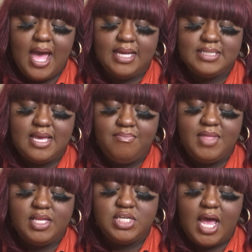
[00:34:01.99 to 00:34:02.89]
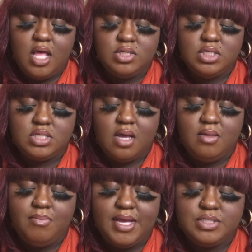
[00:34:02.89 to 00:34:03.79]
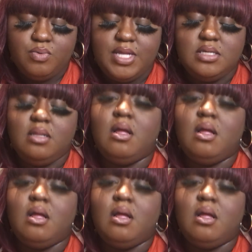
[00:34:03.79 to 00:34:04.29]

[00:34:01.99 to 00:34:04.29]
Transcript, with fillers: I accept that challenges are the best way to